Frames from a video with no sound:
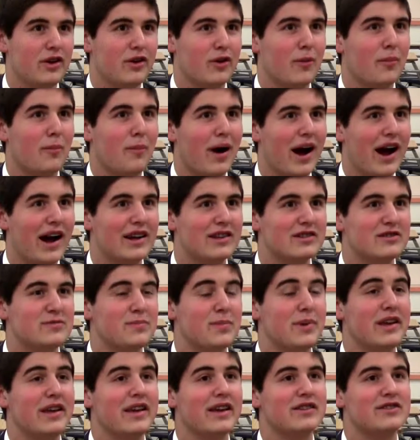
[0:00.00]
Your mind
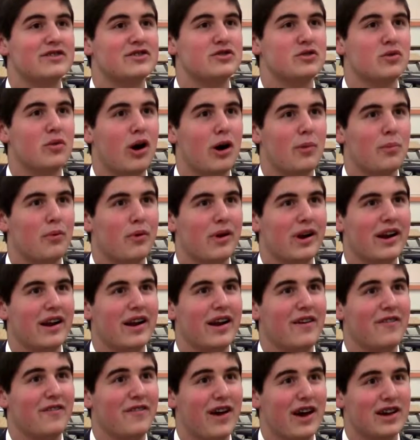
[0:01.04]
begins to operate
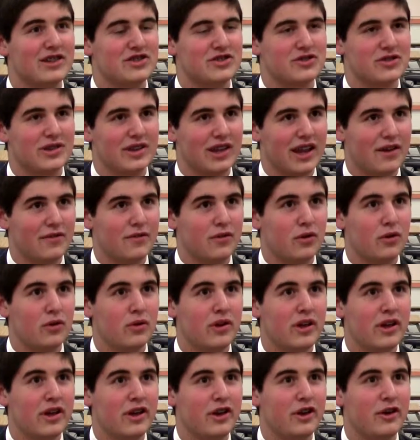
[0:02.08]
at a faster level.
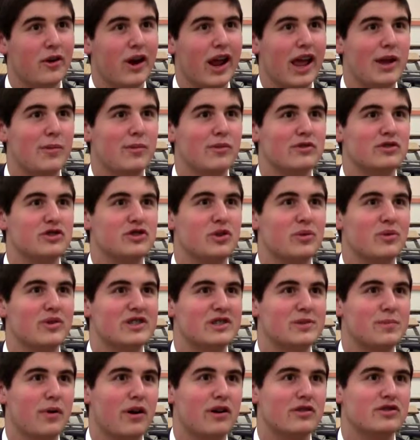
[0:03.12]
You're able to
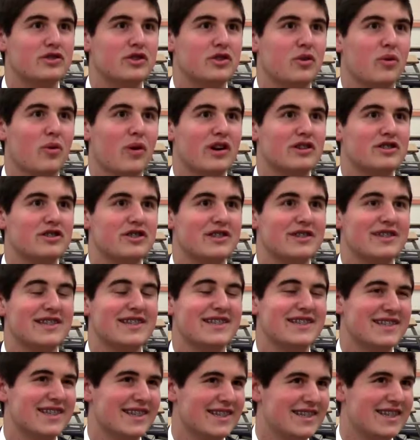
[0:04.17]
respond to questions
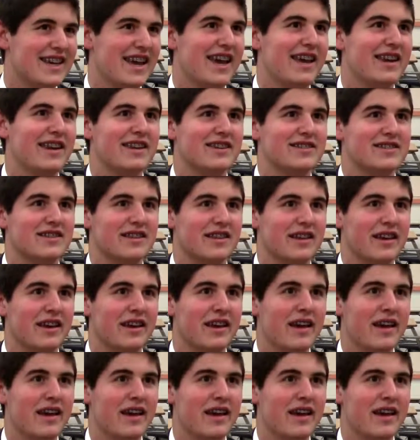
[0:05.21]
instantaneously.